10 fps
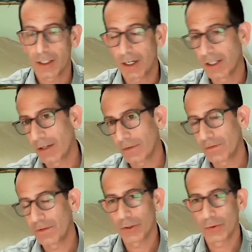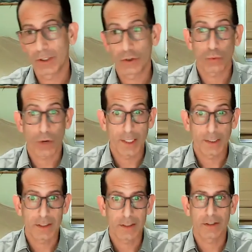I kind of refer to it as
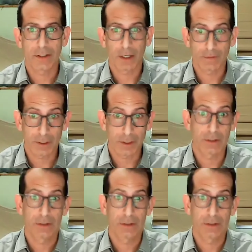writes. You're kind of like,